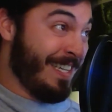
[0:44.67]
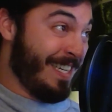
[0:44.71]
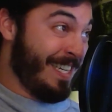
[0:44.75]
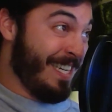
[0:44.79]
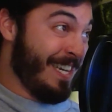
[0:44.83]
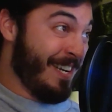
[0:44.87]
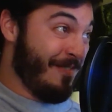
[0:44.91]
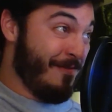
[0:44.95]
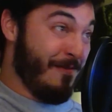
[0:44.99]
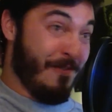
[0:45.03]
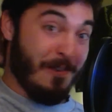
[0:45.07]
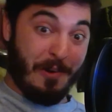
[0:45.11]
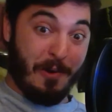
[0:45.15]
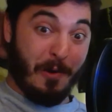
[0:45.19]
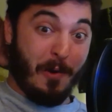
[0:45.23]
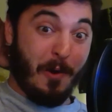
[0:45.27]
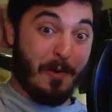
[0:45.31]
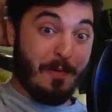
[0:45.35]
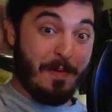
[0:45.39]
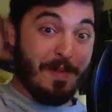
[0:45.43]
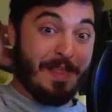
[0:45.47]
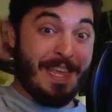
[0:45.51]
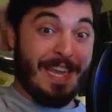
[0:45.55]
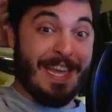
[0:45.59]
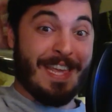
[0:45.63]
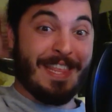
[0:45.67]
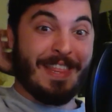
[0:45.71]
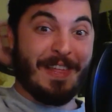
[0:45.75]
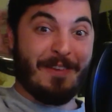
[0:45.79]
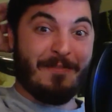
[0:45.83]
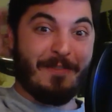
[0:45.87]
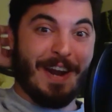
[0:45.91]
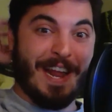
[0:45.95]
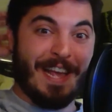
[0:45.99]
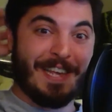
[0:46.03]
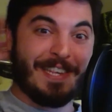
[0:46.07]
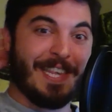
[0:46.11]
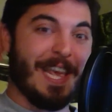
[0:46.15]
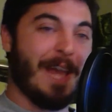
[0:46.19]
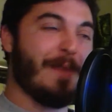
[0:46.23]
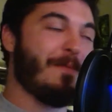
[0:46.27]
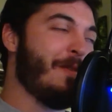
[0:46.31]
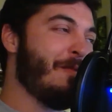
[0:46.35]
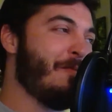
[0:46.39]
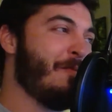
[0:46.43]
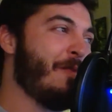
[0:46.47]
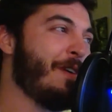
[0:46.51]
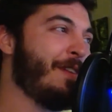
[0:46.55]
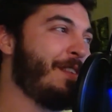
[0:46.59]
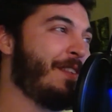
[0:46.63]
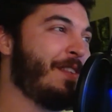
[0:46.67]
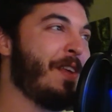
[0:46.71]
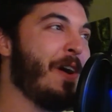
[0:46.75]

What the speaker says: didn't record with Ethan when I said we would.